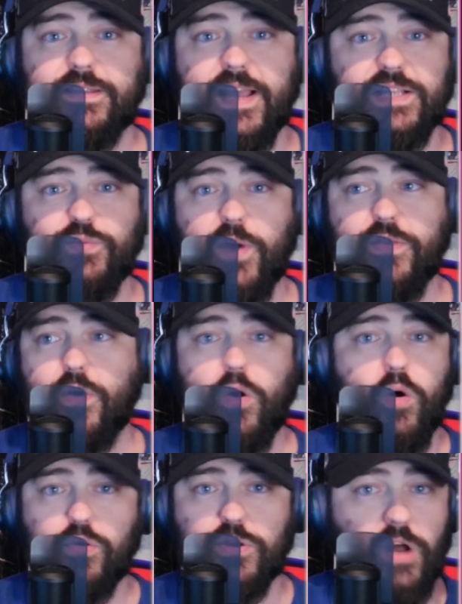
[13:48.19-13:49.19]
That's why the
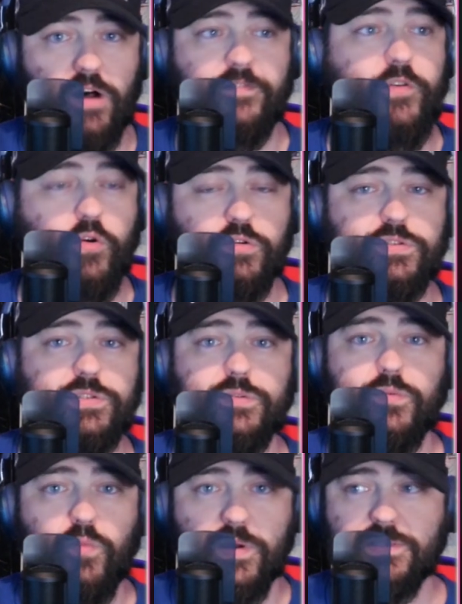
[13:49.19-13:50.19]
whole golf course
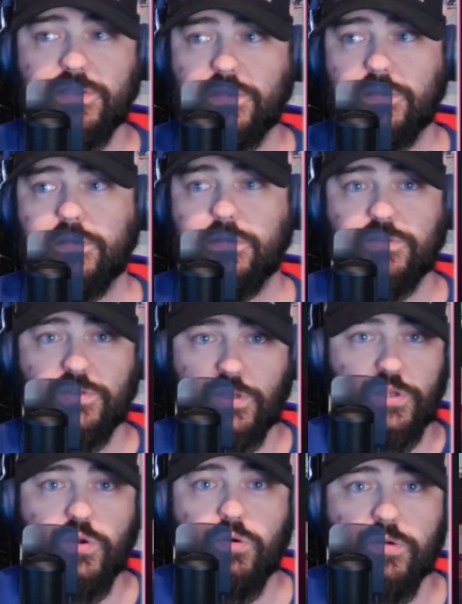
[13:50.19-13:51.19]
wasn't
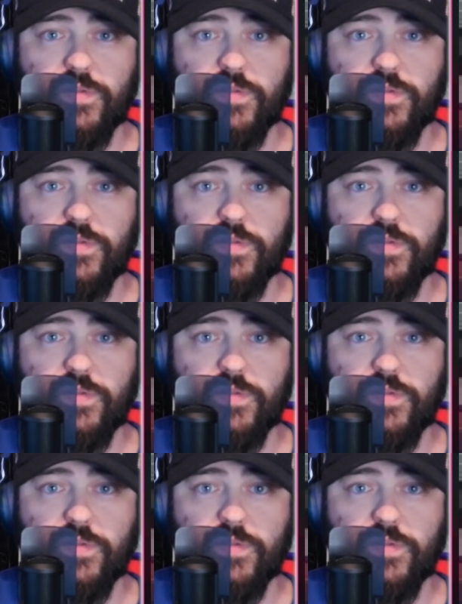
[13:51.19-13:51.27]
secure.